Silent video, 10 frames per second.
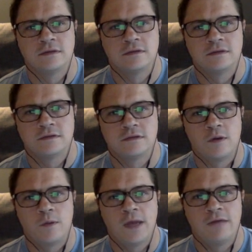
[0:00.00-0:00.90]
So
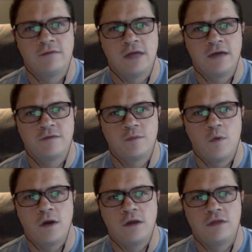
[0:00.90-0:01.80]
we have left
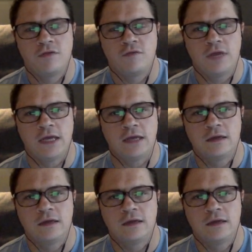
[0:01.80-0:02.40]
1 and 3